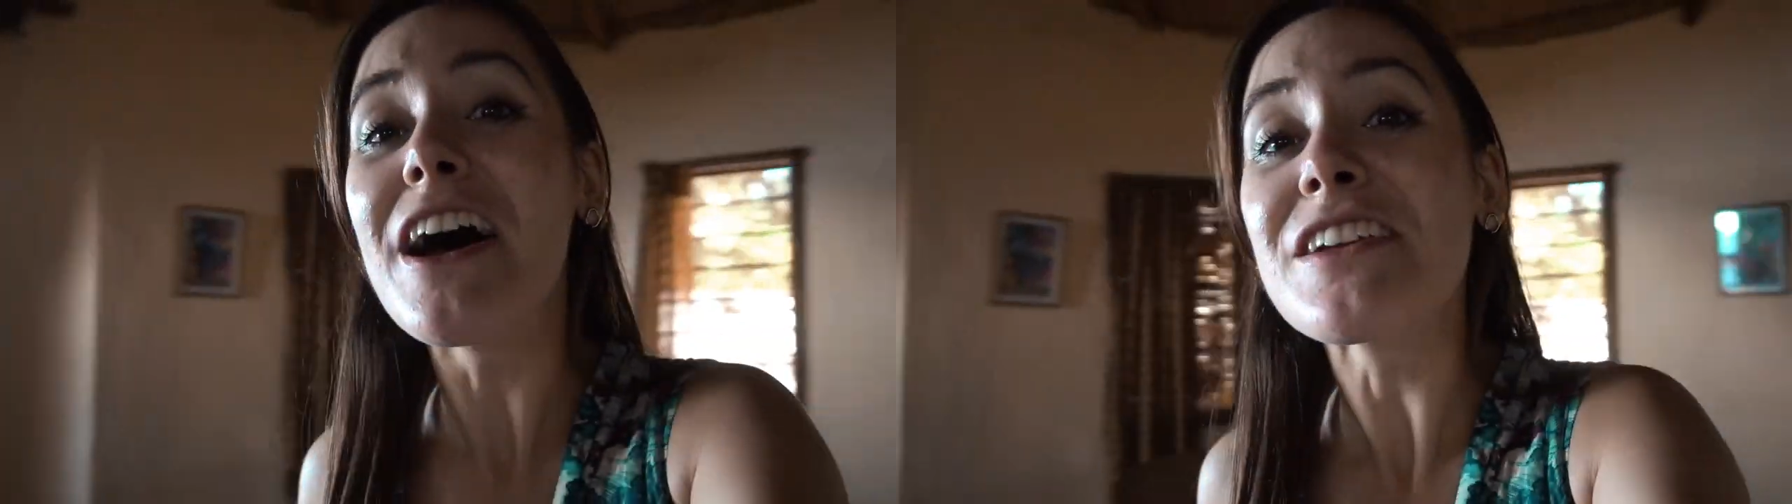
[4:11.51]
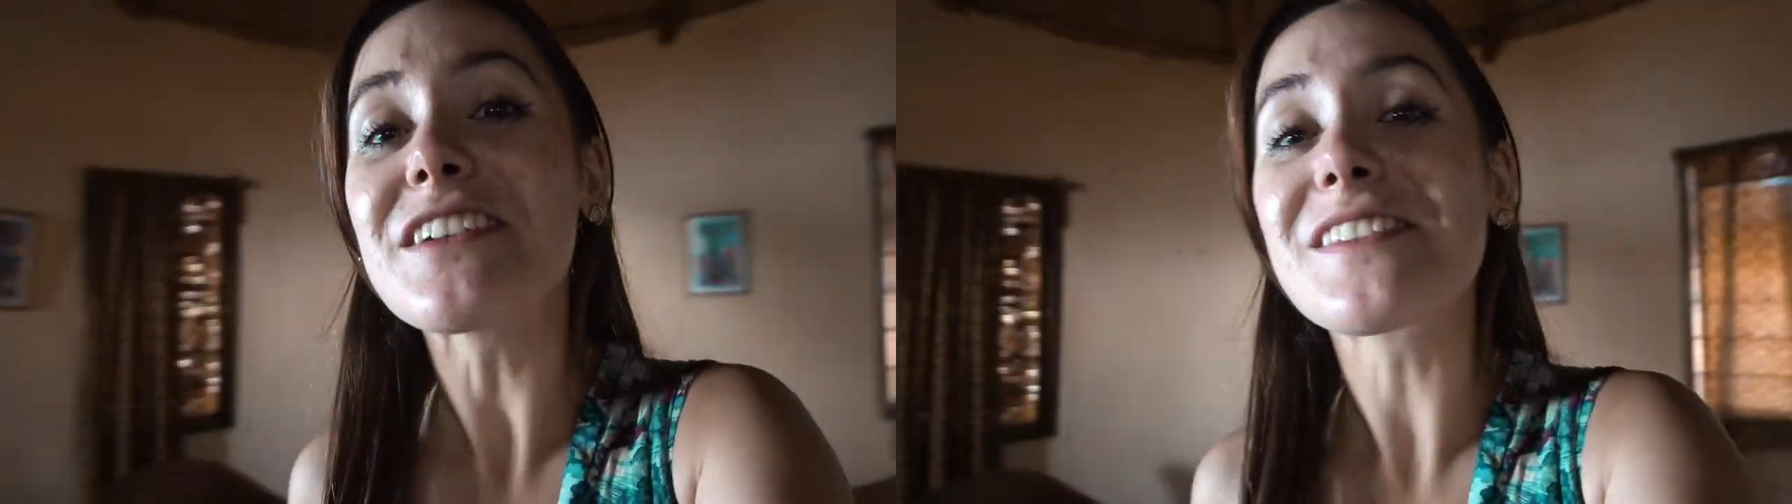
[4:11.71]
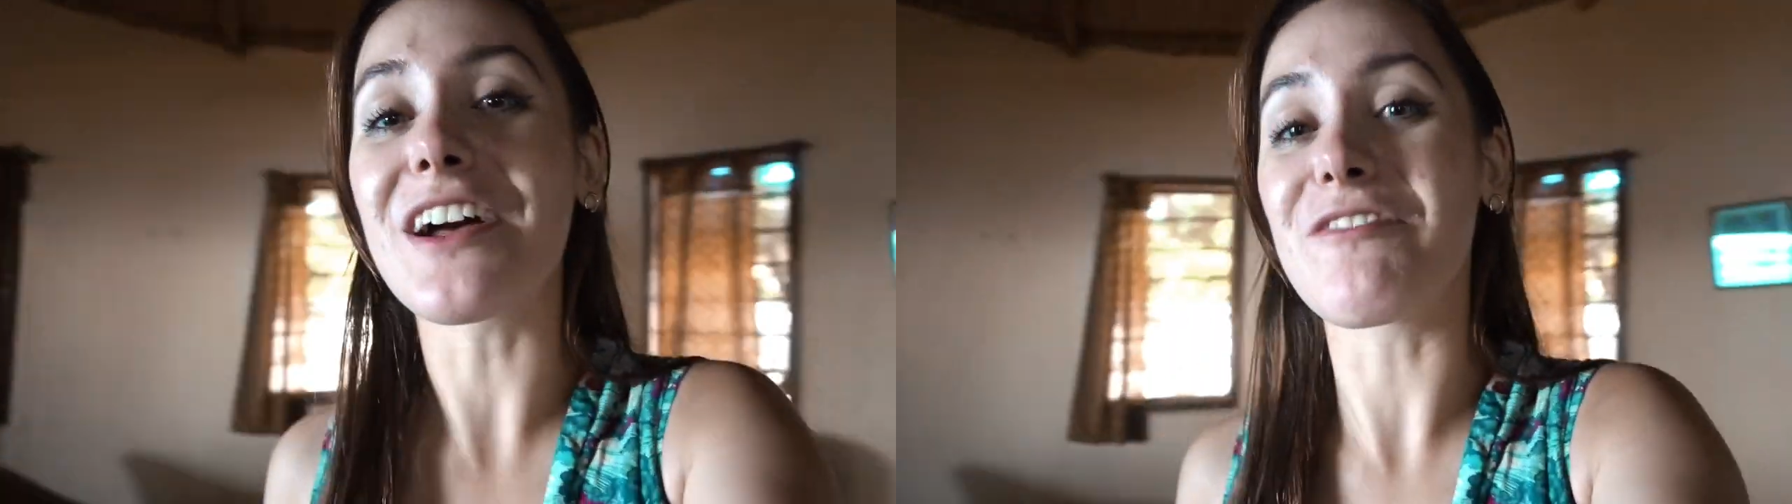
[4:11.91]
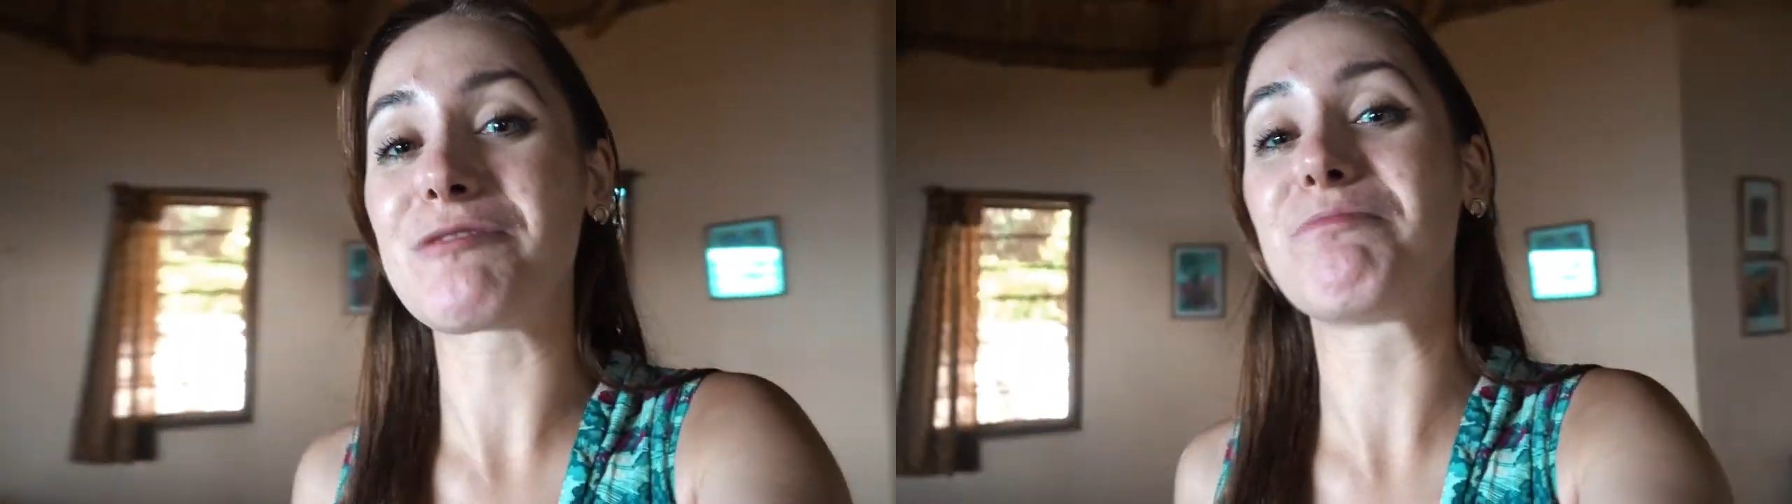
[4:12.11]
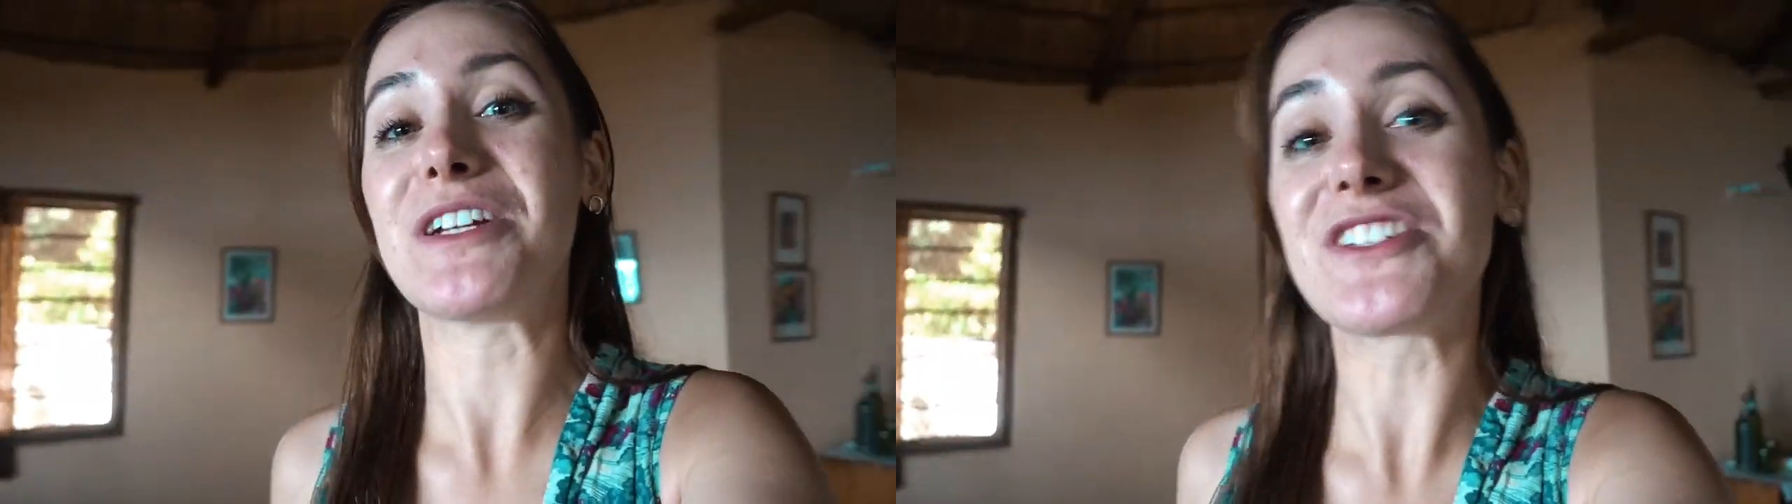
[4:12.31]

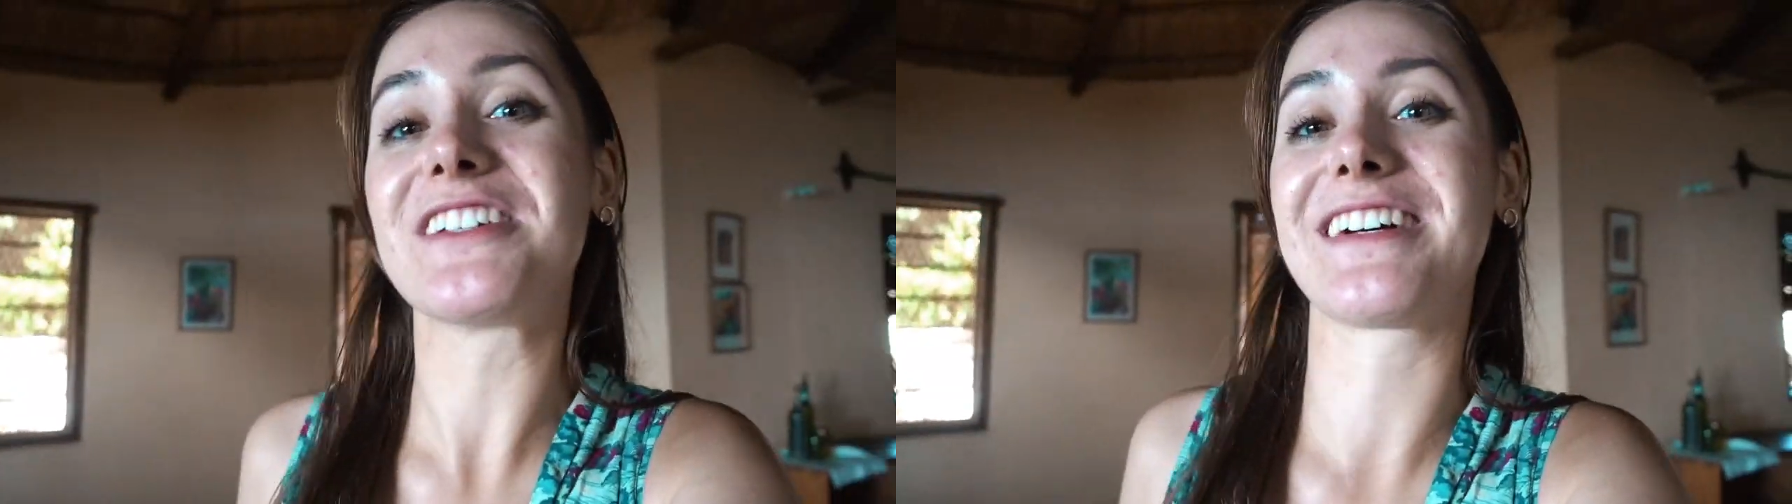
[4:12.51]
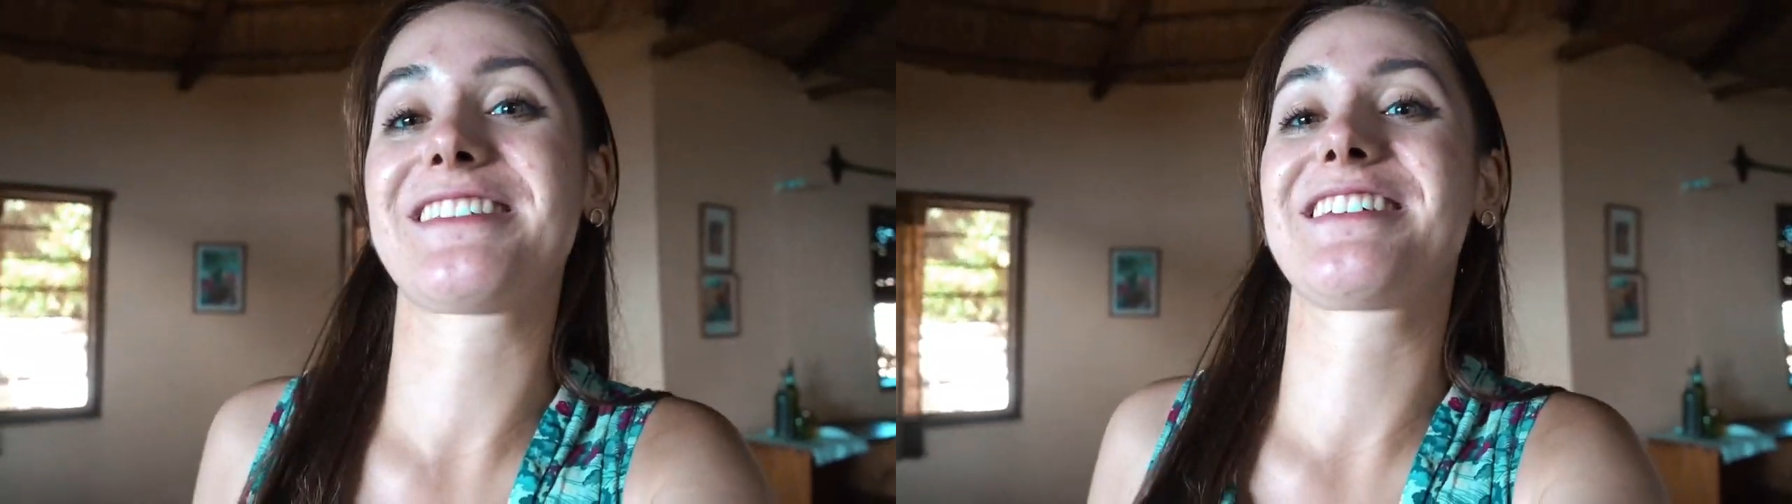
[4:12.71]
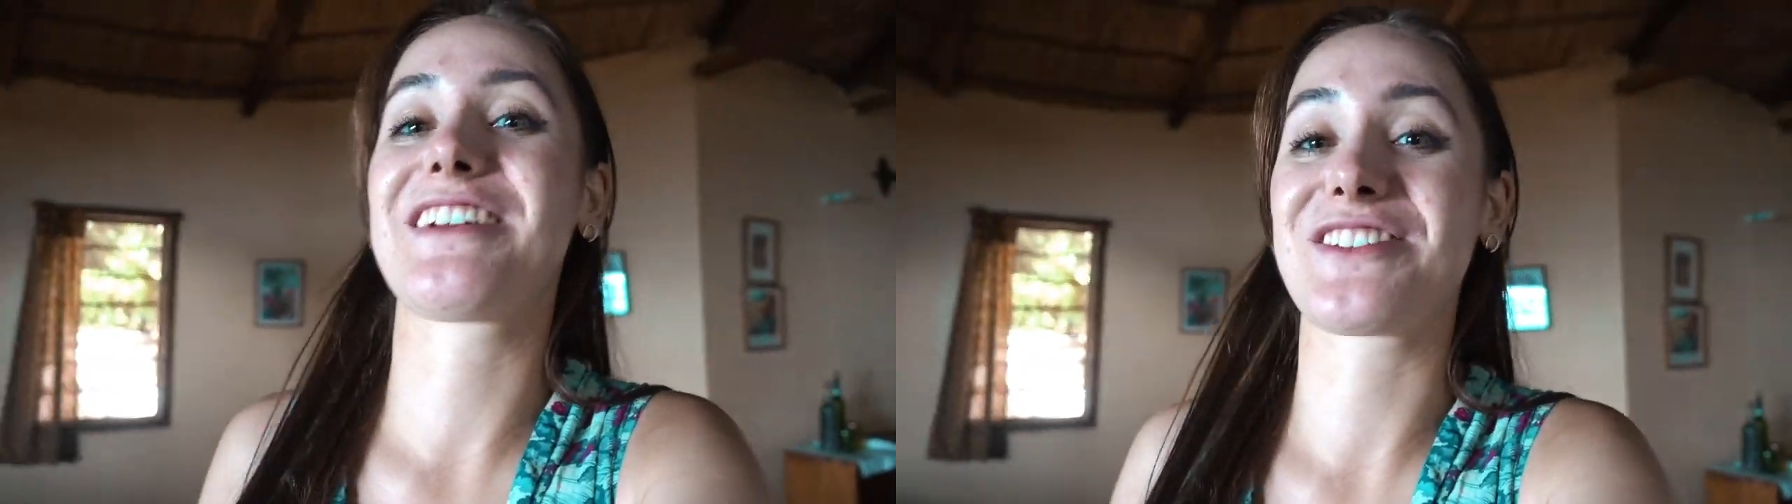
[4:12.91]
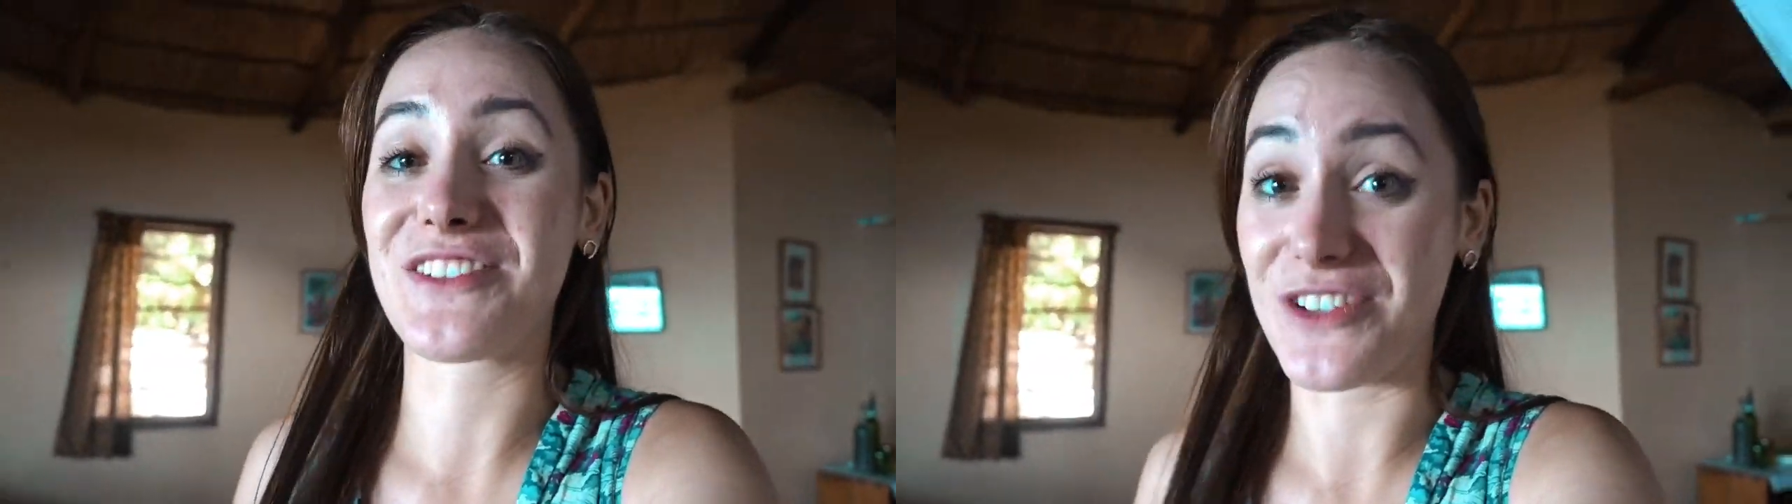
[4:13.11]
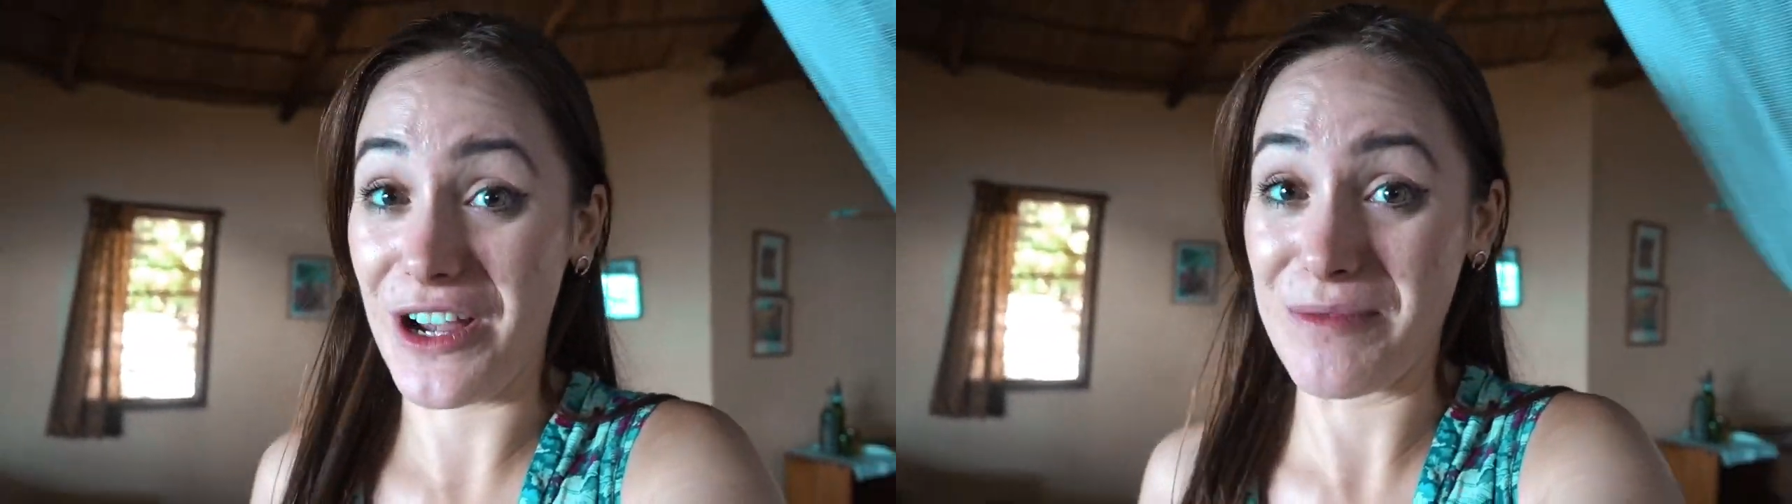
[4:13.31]
undiscovered beachy
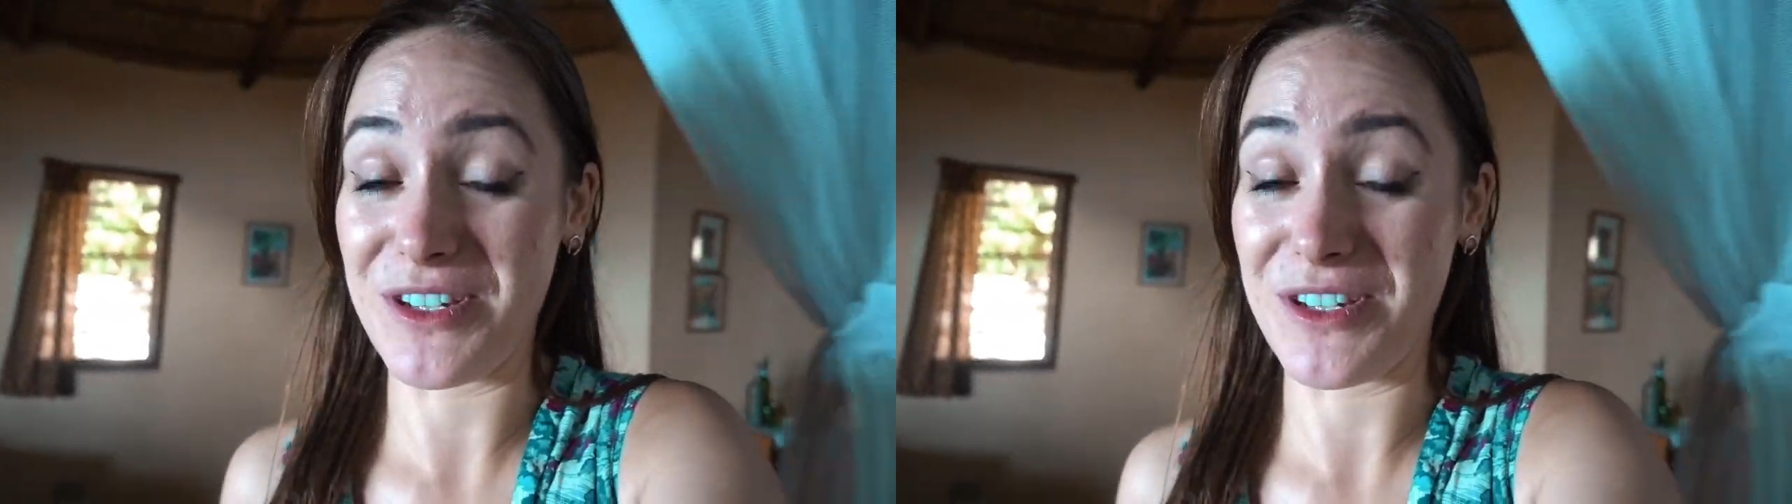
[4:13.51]
destination to come